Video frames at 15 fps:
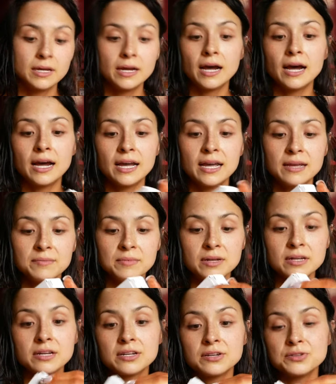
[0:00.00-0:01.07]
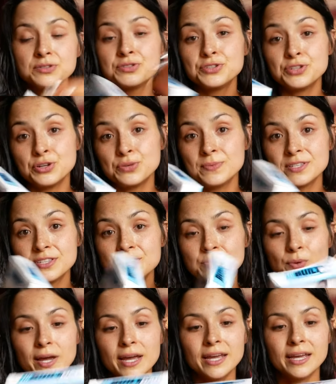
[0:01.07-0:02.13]
I'm gonna assume this is
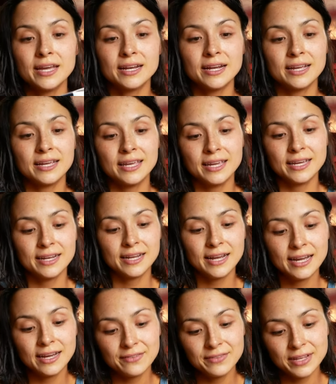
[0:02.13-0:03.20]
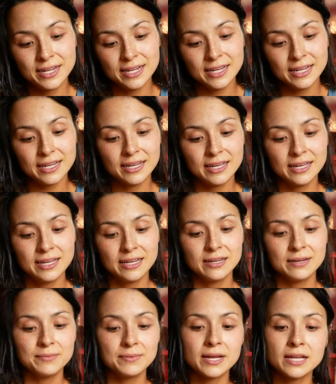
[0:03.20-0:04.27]
whey and I can't have any.
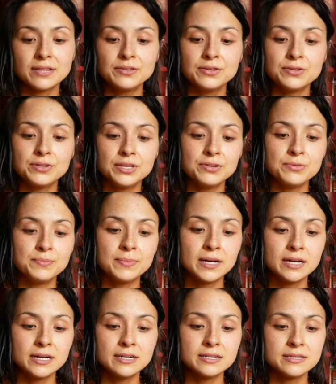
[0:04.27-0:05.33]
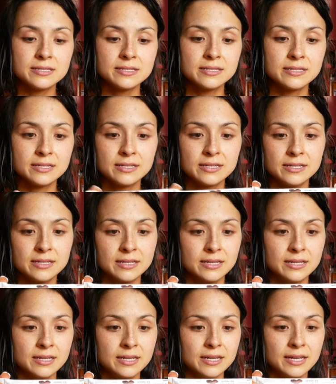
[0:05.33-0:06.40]
Got two cute bars.
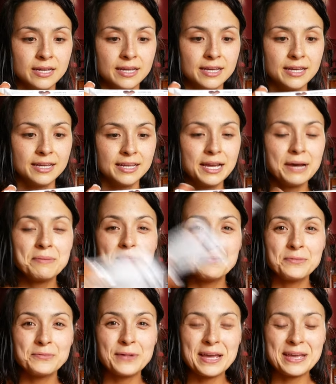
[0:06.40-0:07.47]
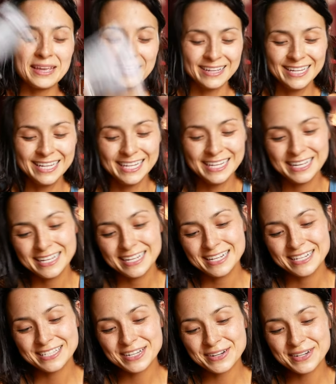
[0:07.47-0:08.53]
Yep, whey.
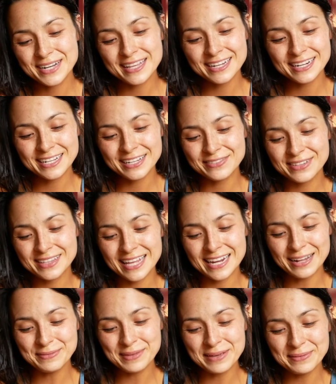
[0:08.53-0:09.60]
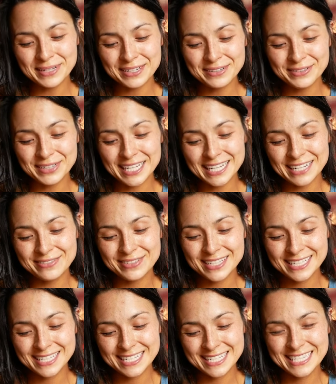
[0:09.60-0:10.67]
So another gift that I'll be able to
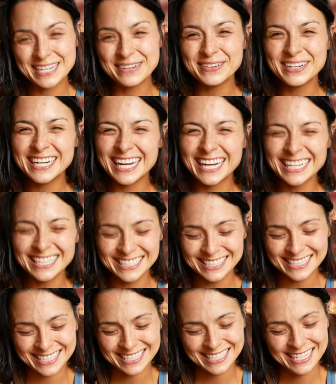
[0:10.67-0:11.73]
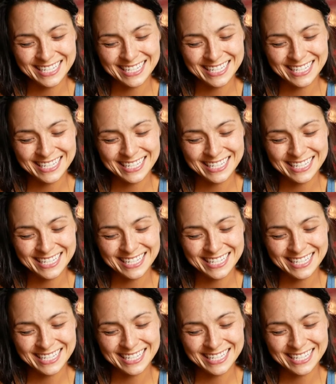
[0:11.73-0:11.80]
re-gift to someone else.